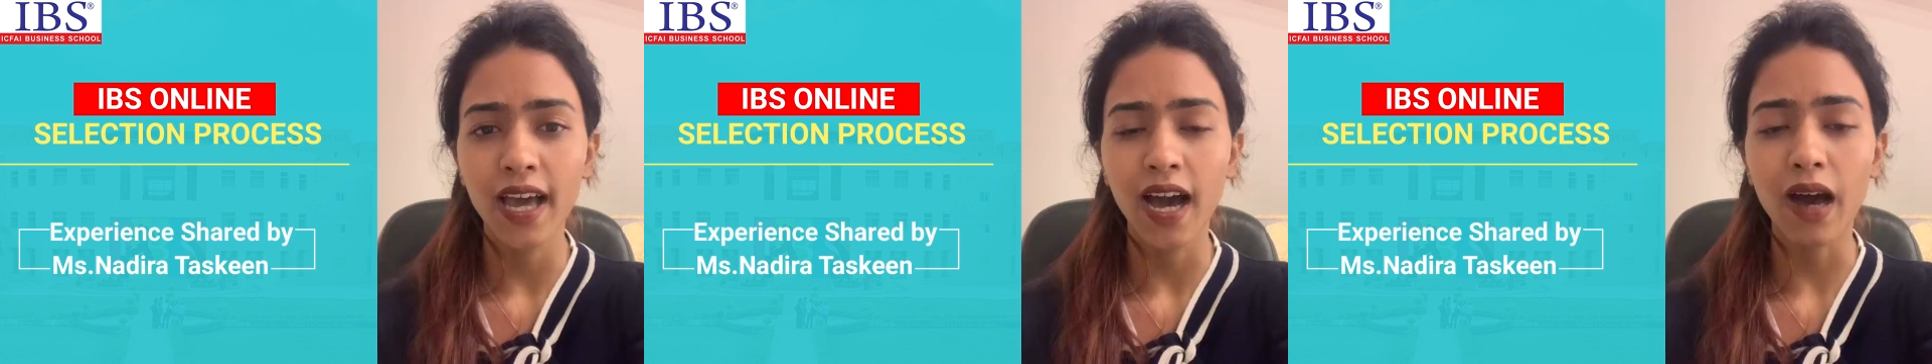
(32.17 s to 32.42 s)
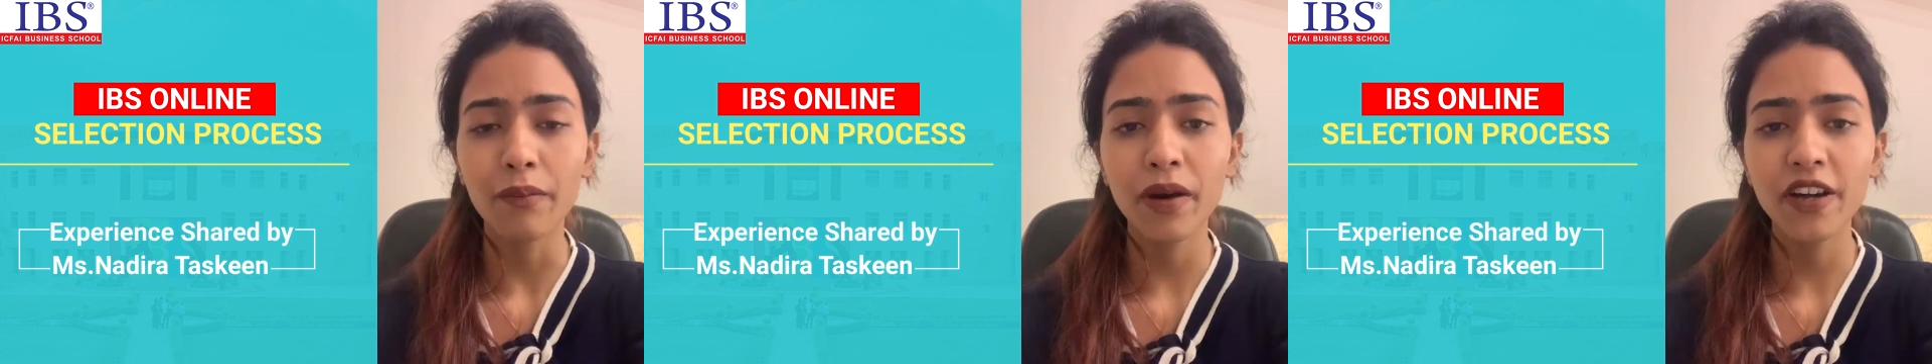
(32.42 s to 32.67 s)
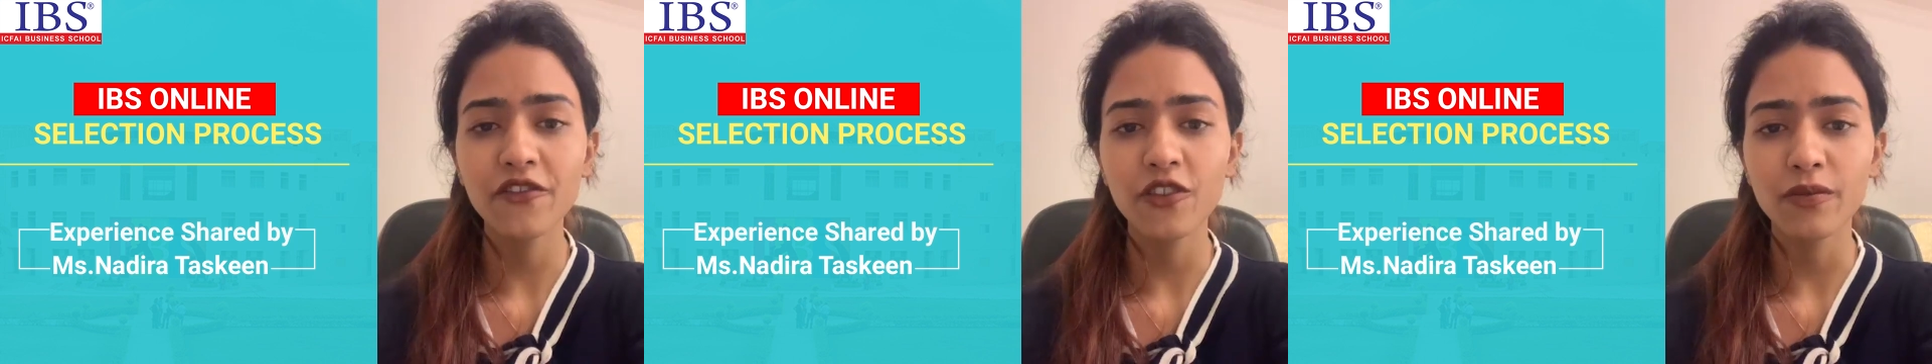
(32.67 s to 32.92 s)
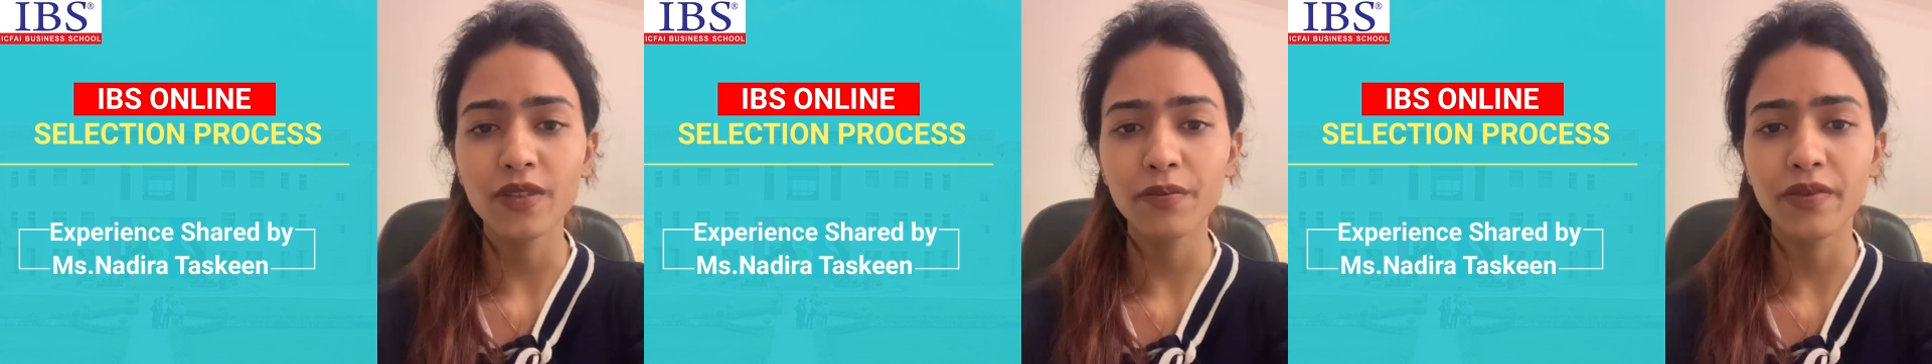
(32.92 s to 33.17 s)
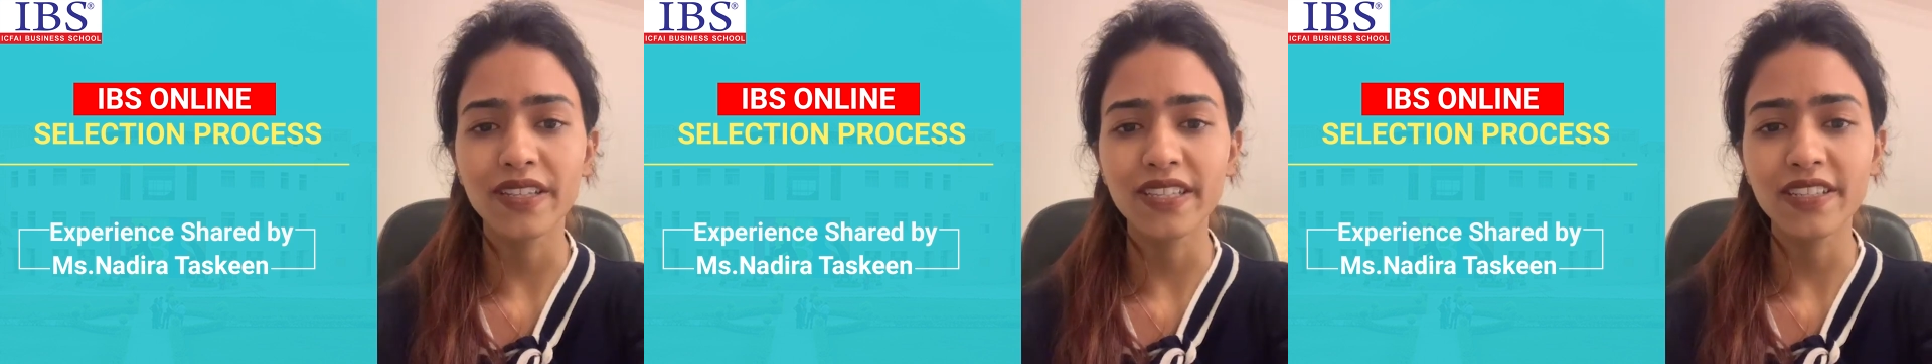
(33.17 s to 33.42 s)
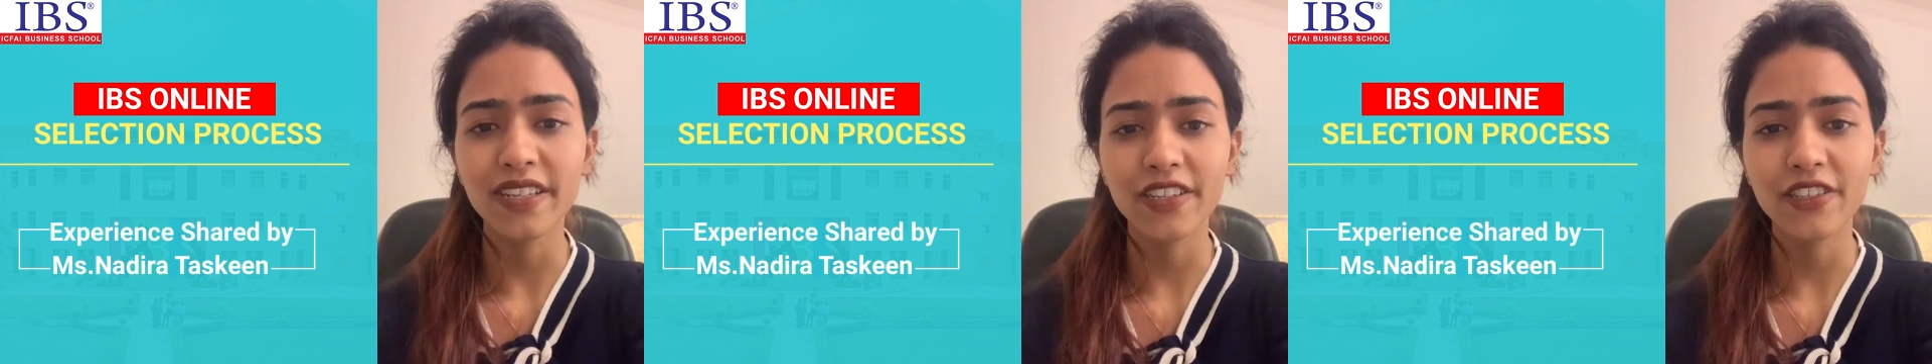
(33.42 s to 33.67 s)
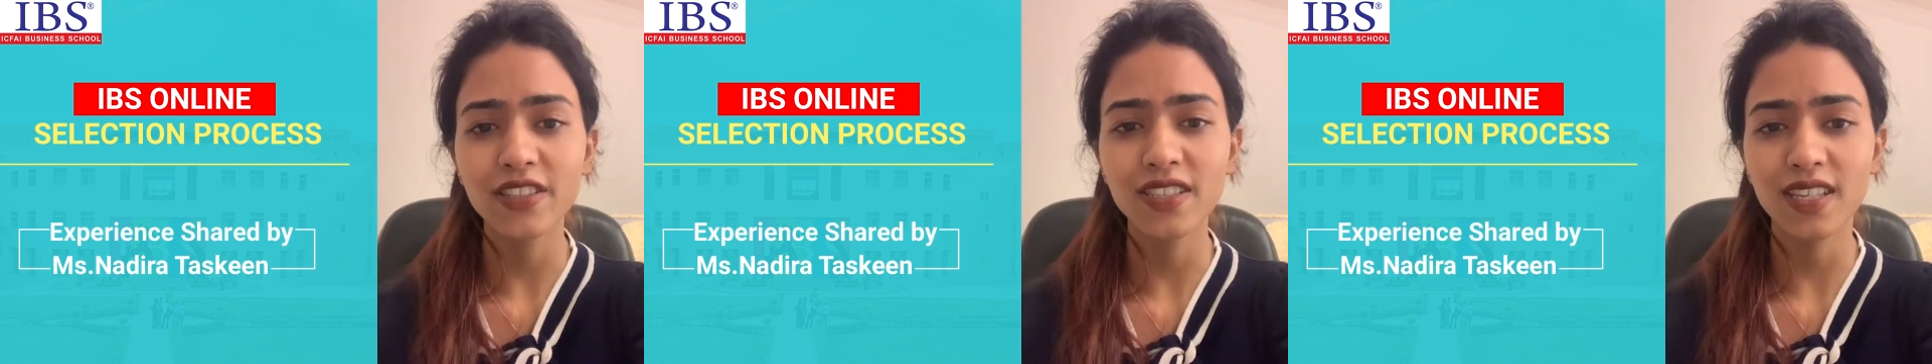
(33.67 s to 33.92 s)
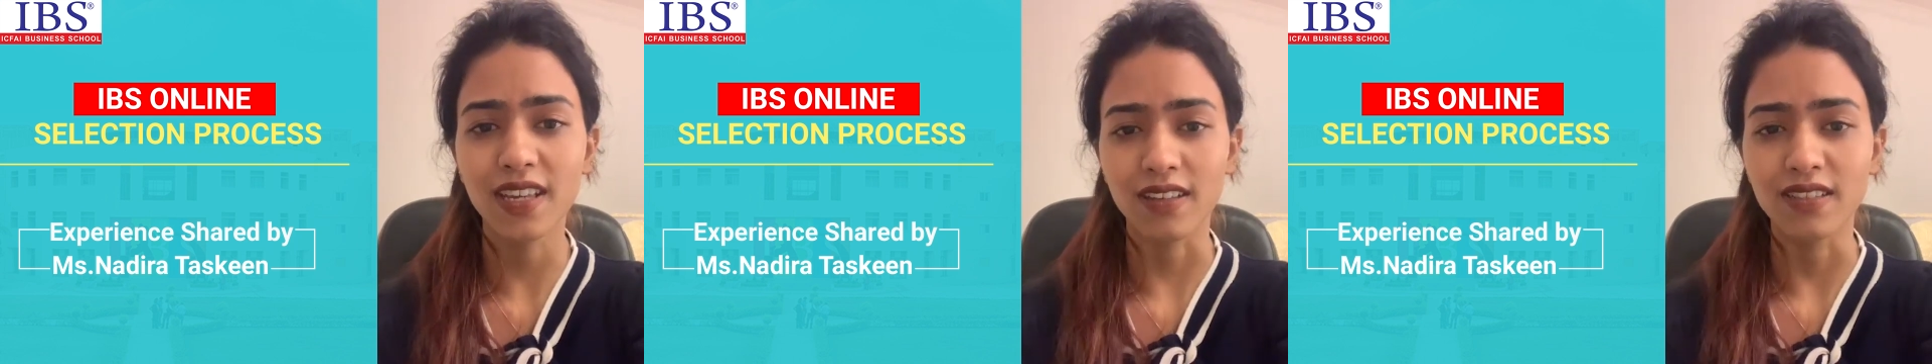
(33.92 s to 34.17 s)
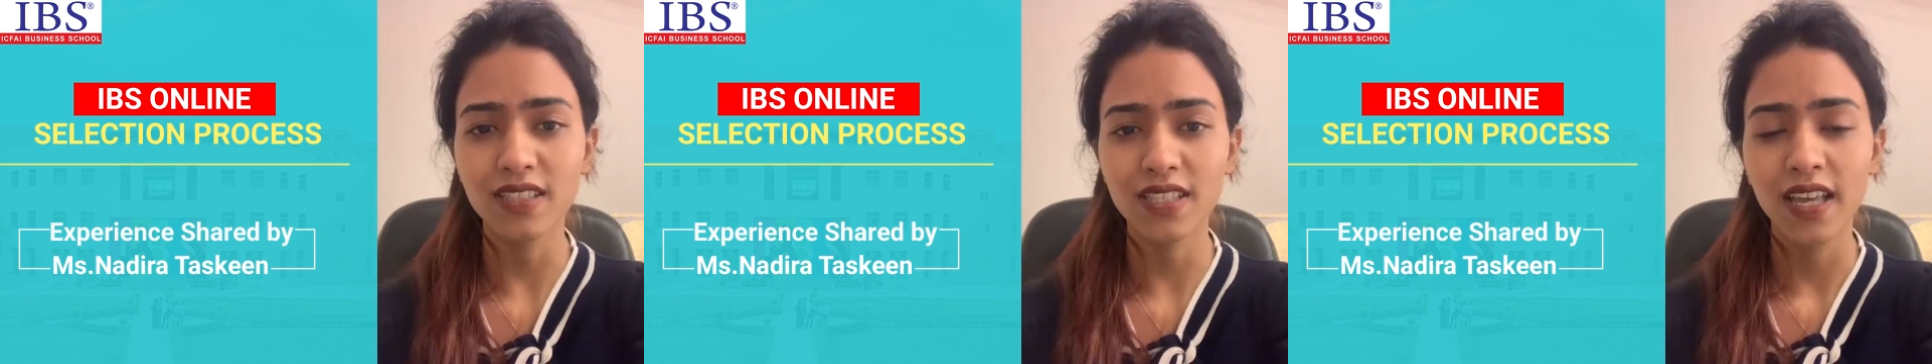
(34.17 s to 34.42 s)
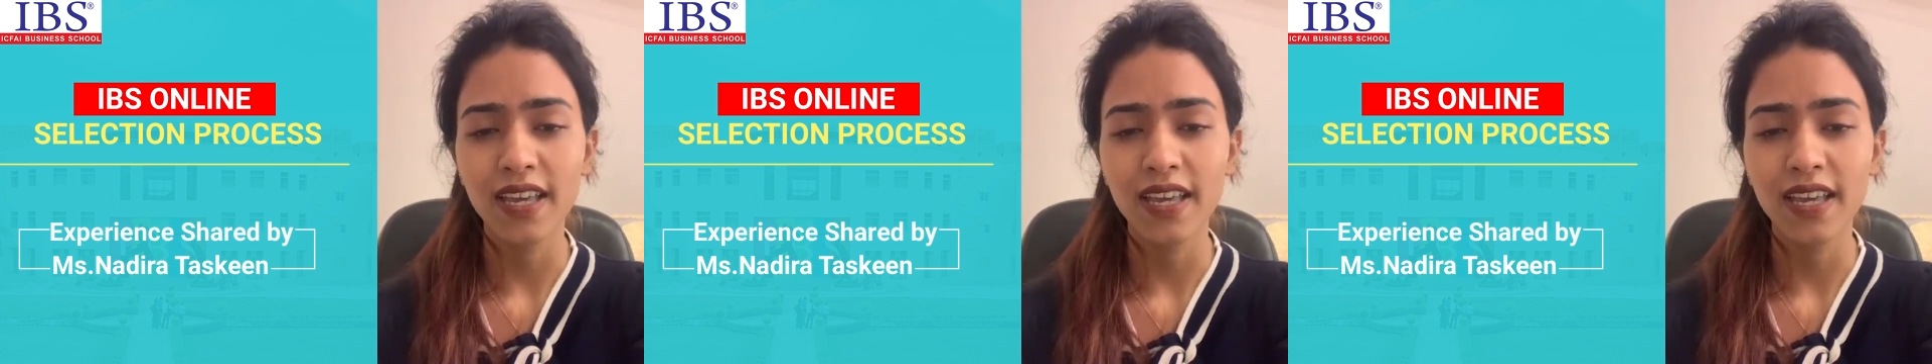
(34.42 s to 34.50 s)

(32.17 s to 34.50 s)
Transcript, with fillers: apart from the presentation skills,